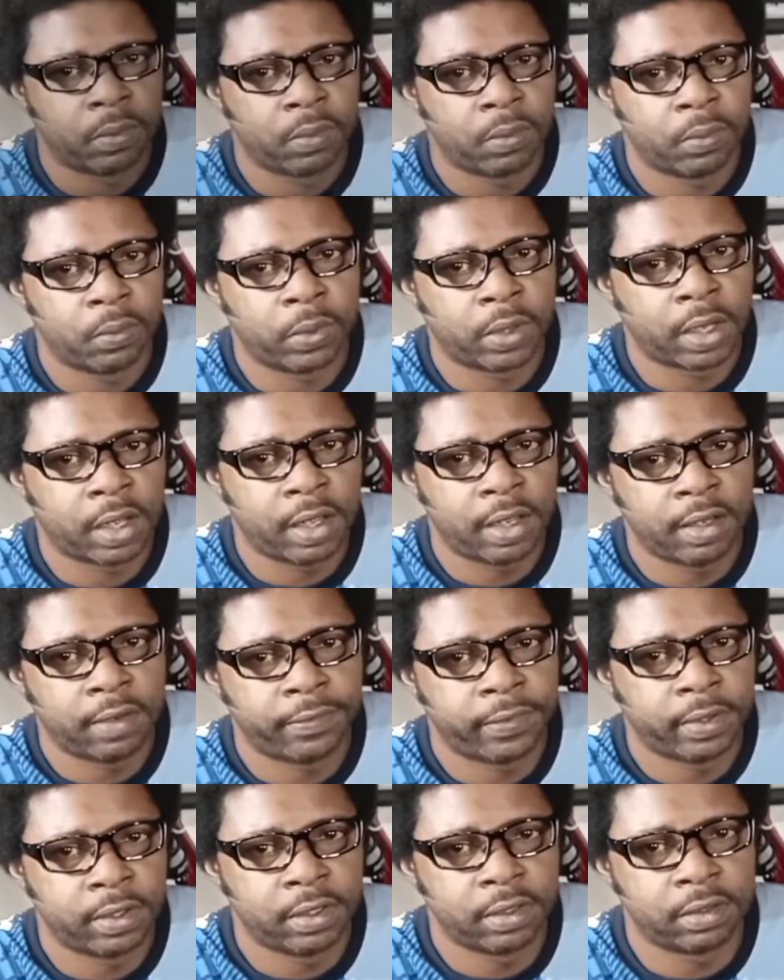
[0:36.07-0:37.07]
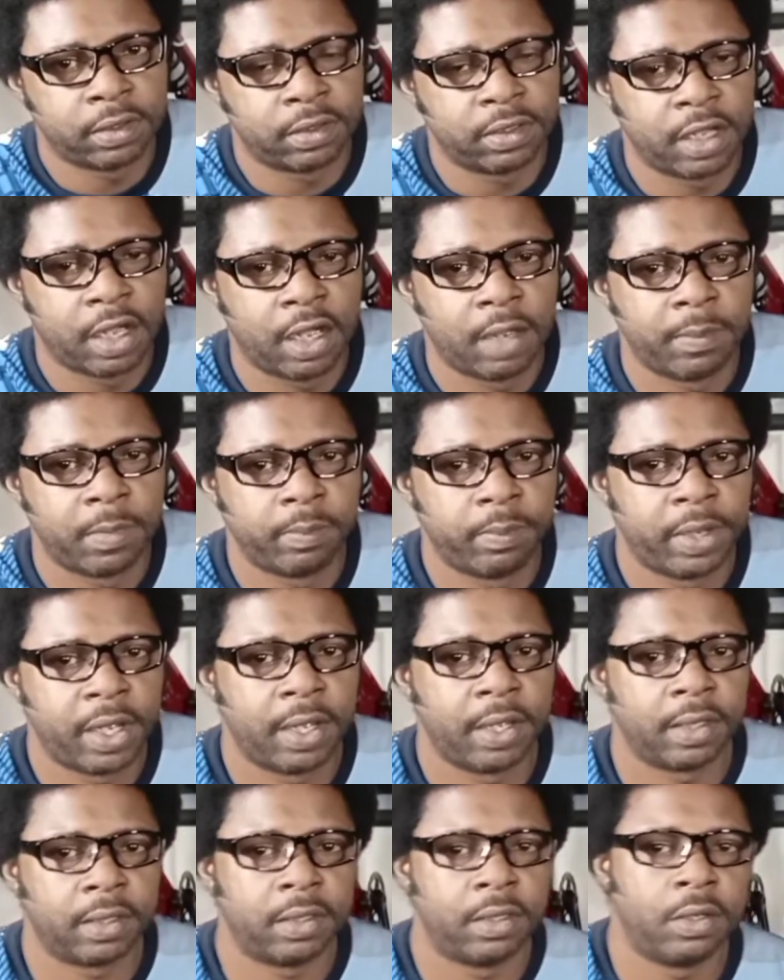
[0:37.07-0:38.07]
What I have here is a
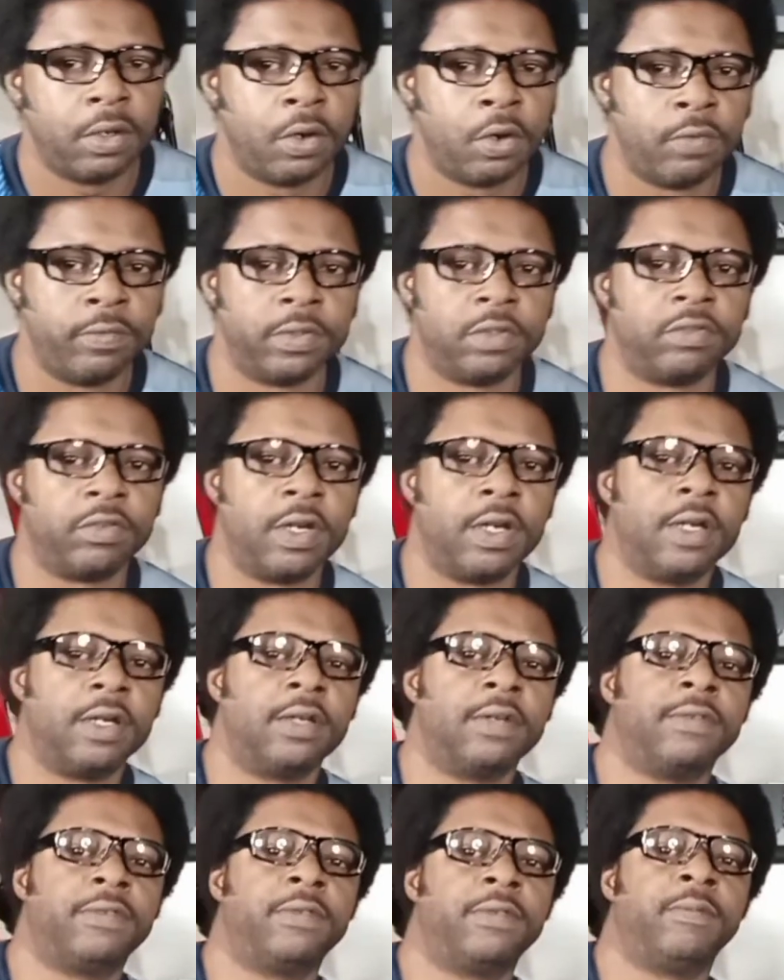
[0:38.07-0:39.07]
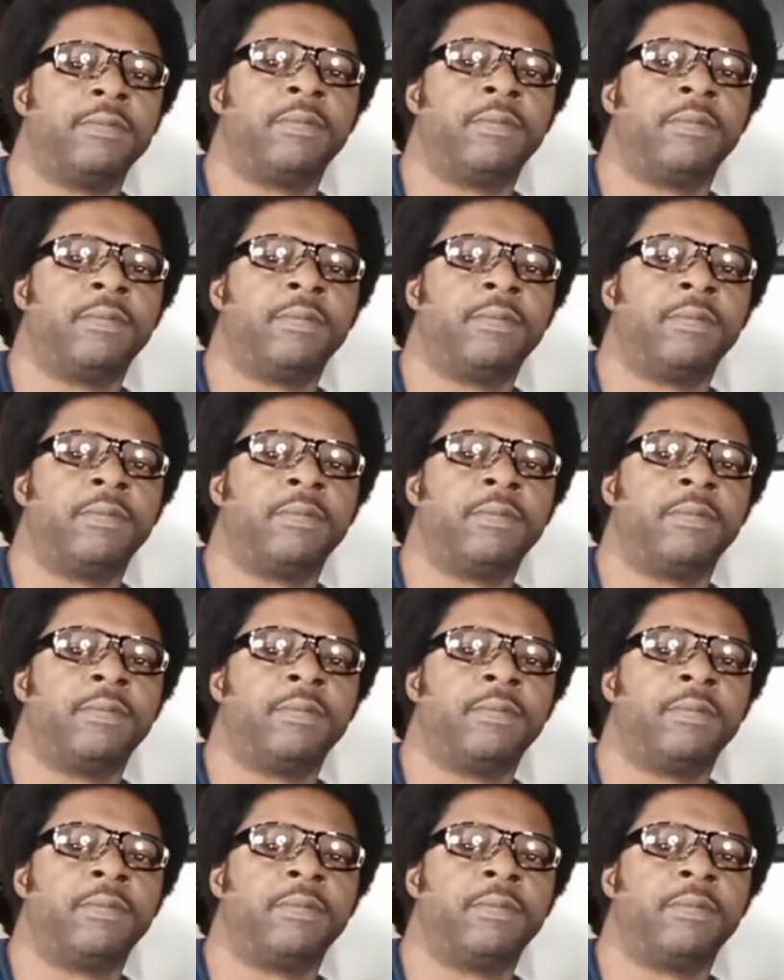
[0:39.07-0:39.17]
Diamondback Overdrive.